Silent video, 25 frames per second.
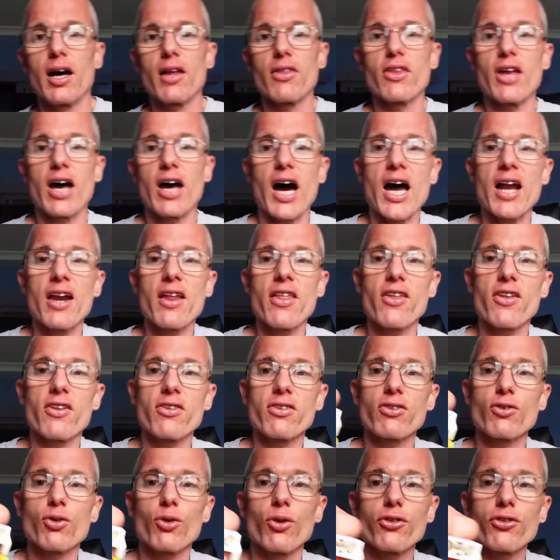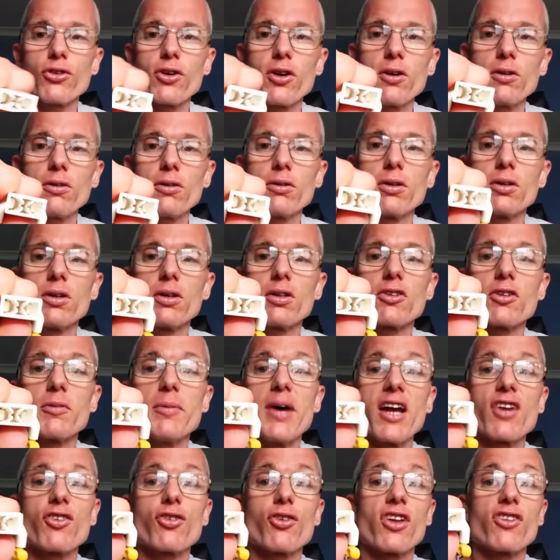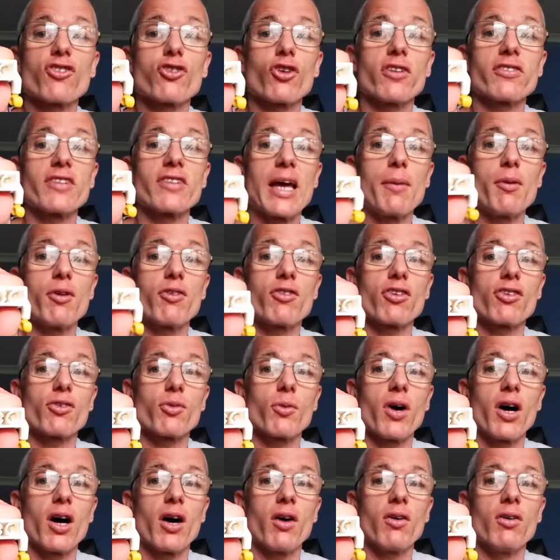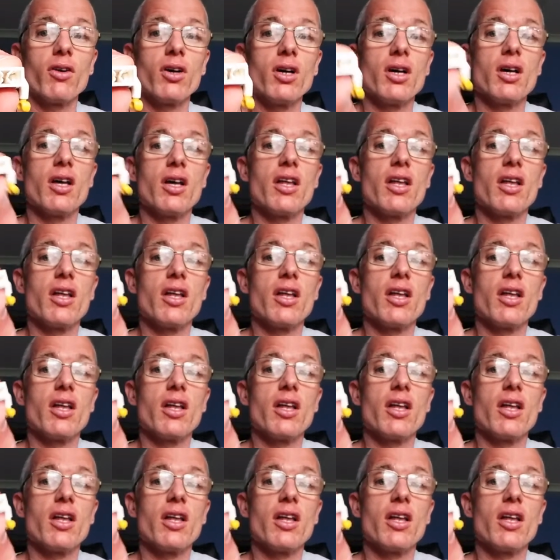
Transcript: the under the torso to make sure it's not damaged as well.